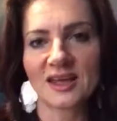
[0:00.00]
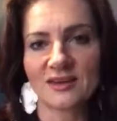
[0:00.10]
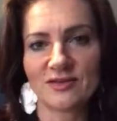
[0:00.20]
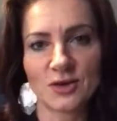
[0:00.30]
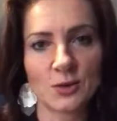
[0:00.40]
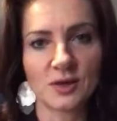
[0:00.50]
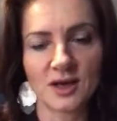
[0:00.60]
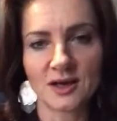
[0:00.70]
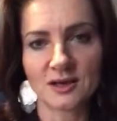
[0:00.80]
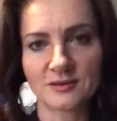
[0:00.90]
if you
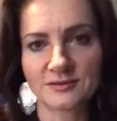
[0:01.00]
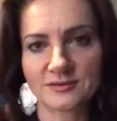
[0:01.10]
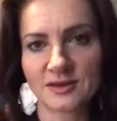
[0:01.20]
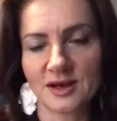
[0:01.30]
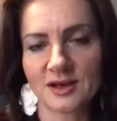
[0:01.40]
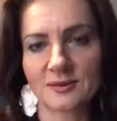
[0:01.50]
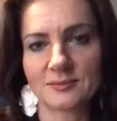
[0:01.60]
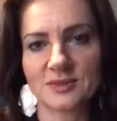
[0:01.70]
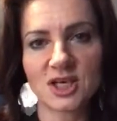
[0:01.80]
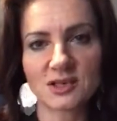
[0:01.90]
love
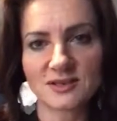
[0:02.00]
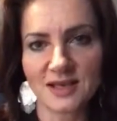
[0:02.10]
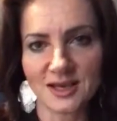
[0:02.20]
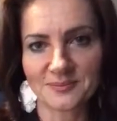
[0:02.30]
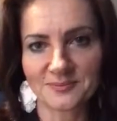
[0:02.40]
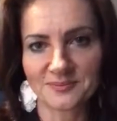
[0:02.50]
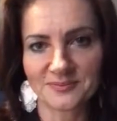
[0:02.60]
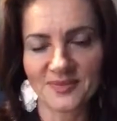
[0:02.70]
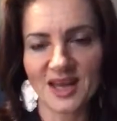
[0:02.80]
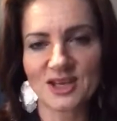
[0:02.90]
dancing,
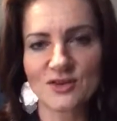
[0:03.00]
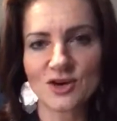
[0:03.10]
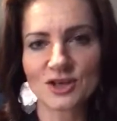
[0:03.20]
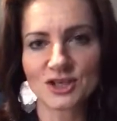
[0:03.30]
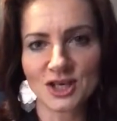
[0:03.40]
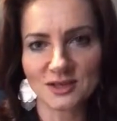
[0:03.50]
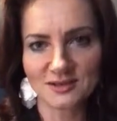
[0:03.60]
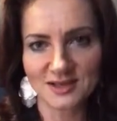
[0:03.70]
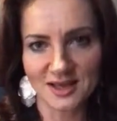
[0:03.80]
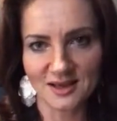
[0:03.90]
and you've got
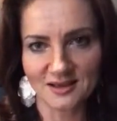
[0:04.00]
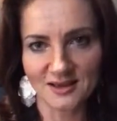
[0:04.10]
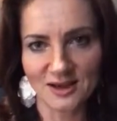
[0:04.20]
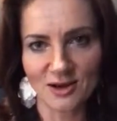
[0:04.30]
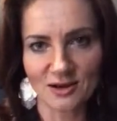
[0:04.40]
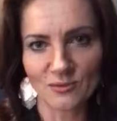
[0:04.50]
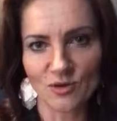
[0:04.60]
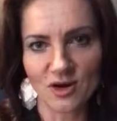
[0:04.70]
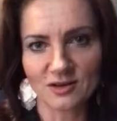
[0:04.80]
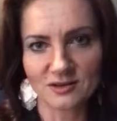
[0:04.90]
dancing in
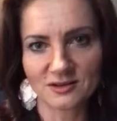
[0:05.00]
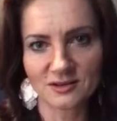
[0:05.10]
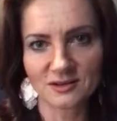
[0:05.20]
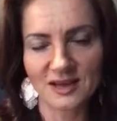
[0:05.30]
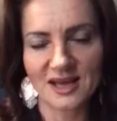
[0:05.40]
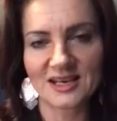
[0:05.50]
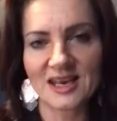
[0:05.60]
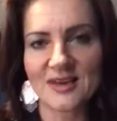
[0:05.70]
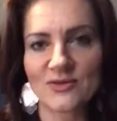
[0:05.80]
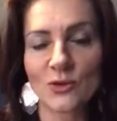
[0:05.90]
column 1, and
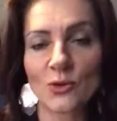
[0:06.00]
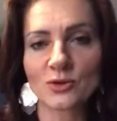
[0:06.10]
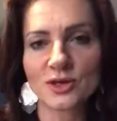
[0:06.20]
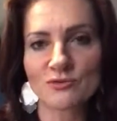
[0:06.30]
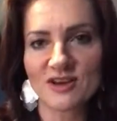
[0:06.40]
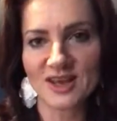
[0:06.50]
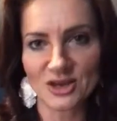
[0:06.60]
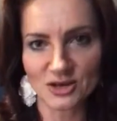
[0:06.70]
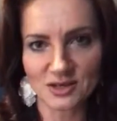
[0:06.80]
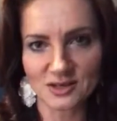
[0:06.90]
if you're also really
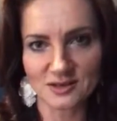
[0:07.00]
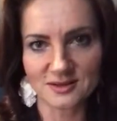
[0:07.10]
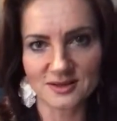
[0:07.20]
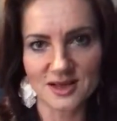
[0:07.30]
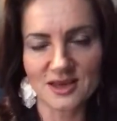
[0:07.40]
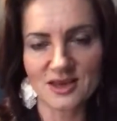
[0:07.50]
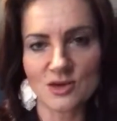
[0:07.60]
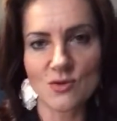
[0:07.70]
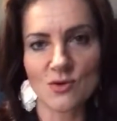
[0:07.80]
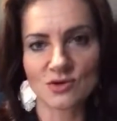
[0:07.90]
good at dancing,
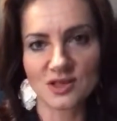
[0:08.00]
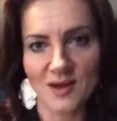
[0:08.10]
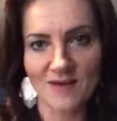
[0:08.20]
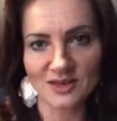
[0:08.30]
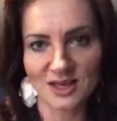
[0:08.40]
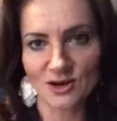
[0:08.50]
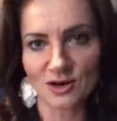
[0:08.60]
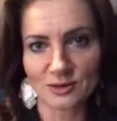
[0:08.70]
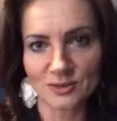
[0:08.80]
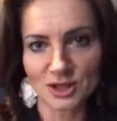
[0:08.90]
you also have it in
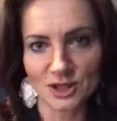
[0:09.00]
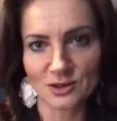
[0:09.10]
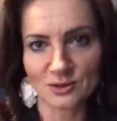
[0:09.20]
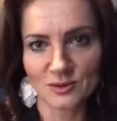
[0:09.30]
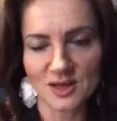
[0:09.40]
column 2,